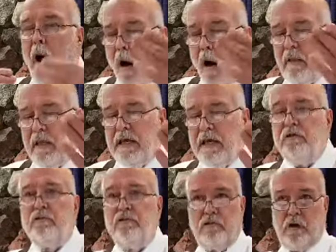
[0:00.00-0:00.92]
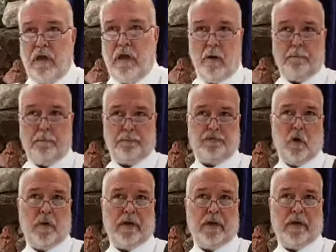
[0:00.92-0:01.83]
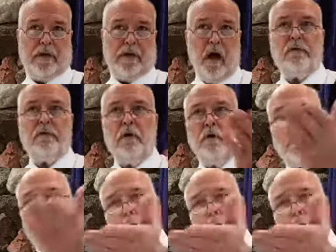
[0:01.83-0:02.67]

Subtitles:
Paul is just showing us the